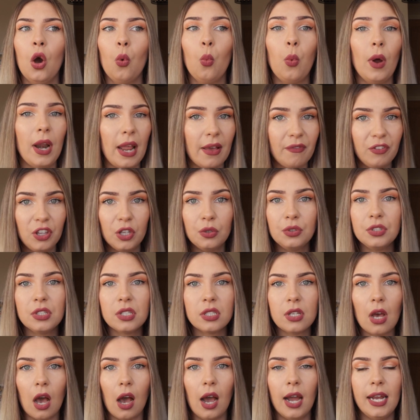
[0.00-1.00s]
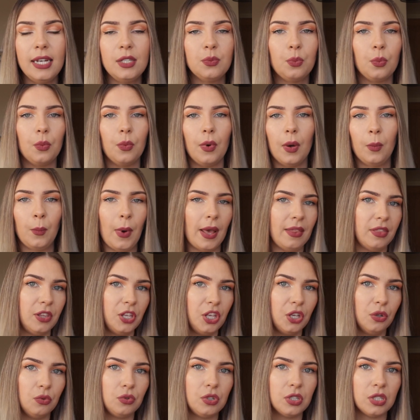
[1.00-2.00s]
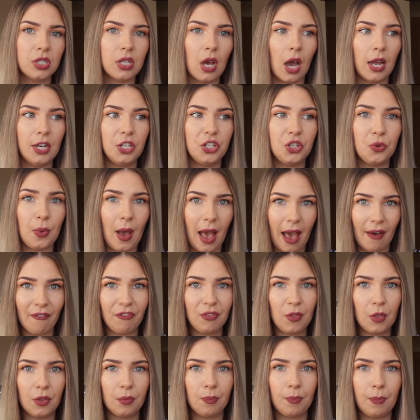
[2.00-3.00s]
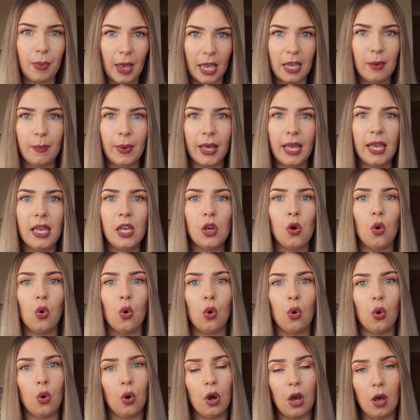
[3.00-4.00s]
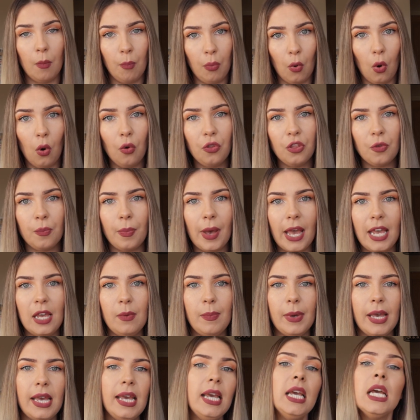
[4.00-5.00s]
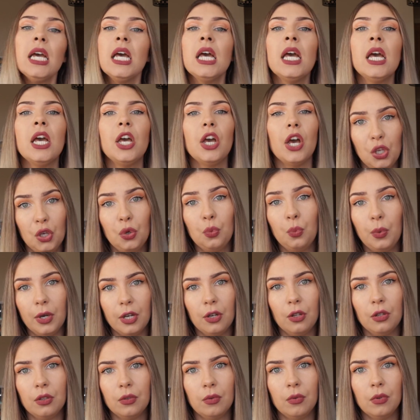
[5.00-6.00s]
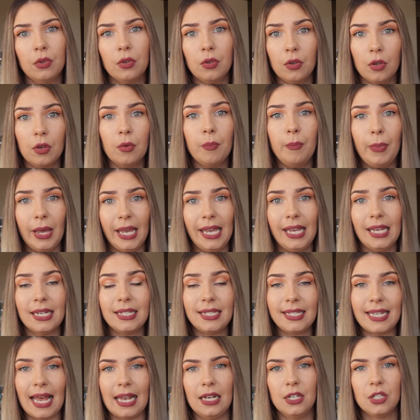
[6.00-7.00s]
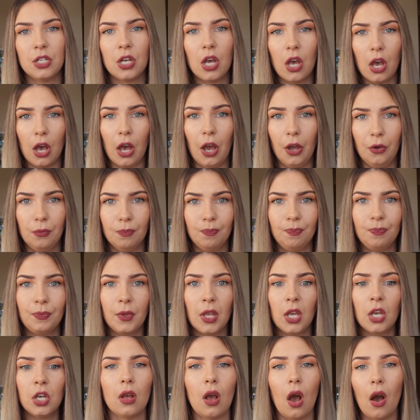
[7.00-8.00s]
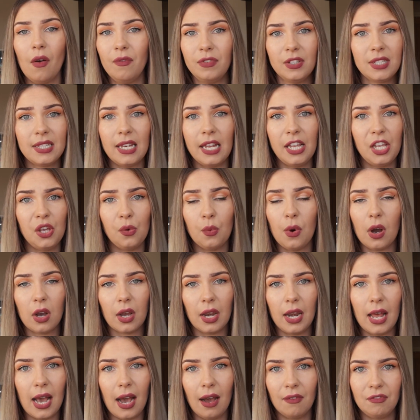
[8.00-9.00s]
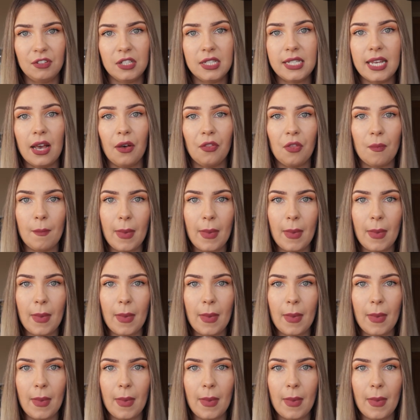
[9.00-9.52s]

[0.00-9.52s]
whatever you decide, whether you decide to have the baby or abort the baby, you will be sent home. Obviously, you are gonna have to tell the